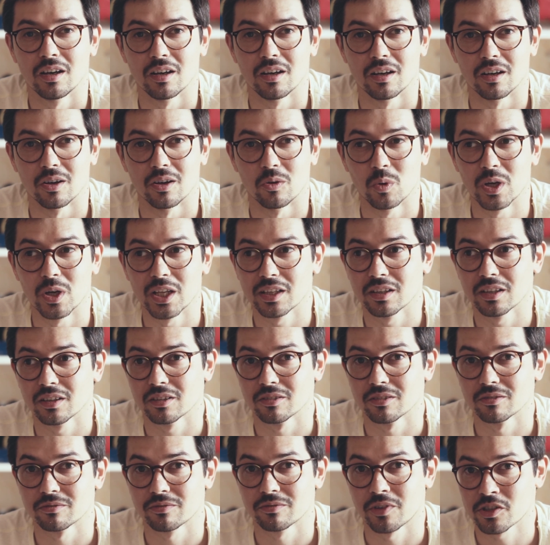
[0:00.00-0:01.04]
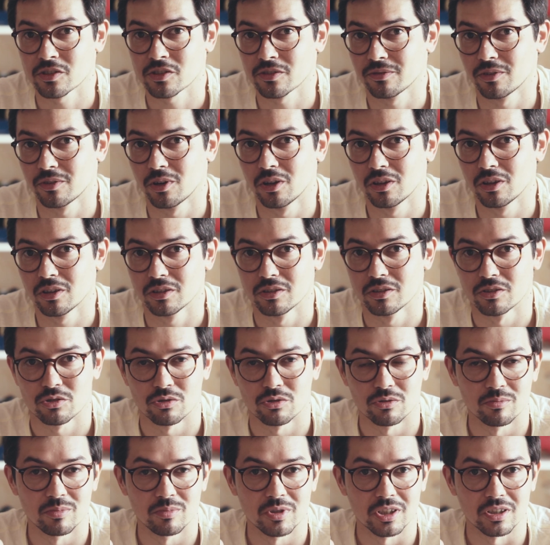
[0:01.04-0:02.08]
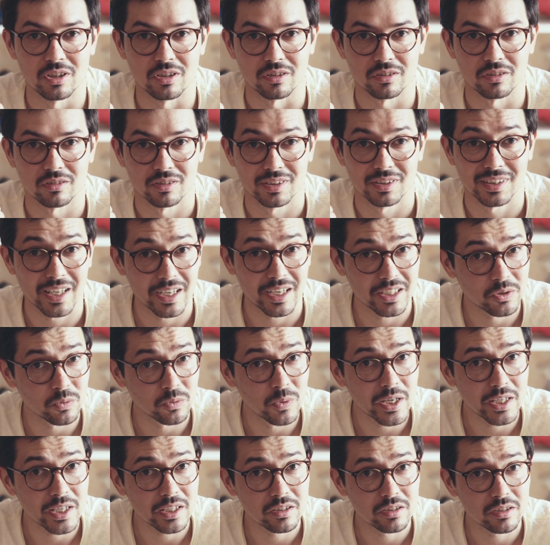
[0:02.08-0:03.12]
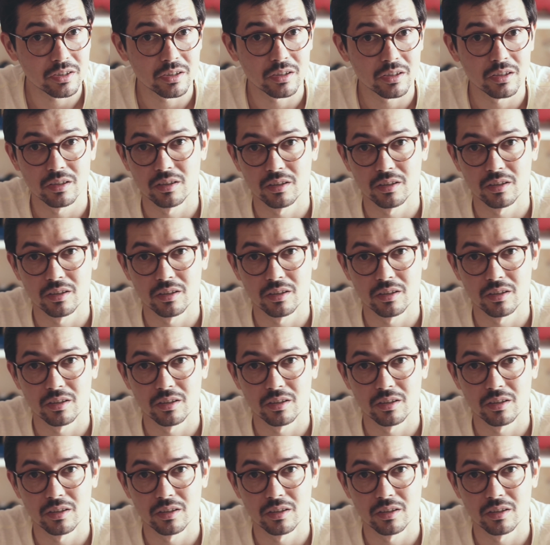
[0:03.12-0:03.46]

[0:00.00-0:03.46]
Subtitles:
Well, first of all, it should be lightweight,